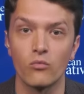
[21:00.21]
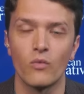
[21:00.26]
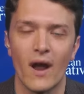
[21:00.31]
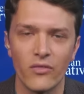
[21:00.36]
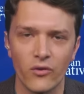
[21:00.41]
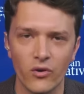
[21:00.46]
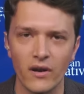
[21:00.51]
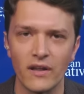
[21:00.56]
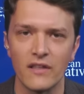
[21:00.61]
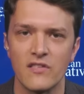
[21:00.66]

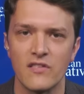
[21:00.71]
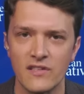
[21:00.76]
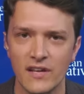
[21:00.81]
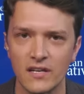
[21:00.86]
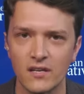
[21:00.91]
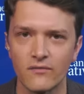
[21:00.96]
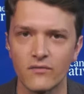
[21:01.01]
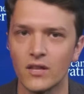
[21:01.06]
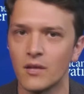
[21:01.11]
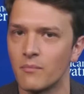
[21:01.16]
rather
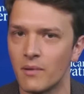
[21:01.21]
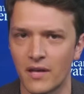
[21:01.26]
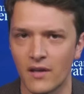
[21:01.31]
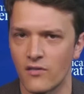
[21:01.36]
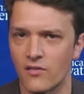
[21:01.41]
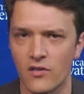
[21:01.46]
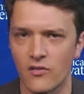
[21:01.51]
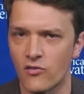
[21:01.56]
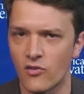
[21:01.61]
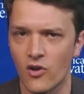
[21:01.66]
instinctively
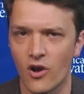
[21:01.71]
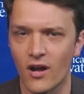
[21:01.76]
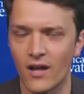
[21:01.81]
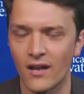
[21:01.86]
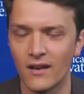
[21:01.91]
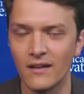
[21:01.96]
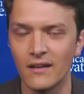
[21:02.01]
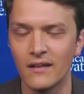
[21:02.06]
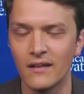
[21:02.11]
because he saw it.